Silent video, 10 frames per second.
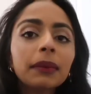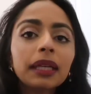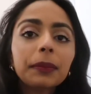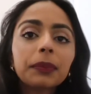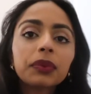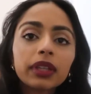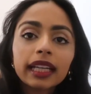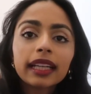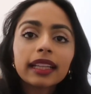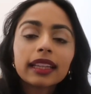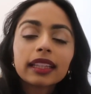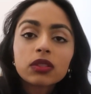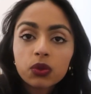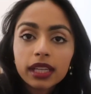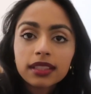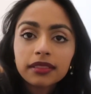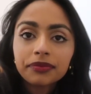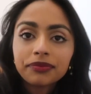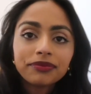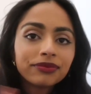me bring the suitcase
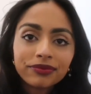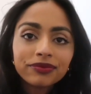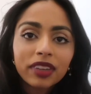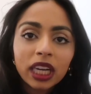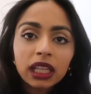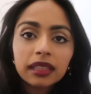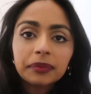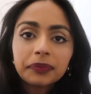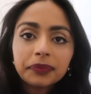in, finally.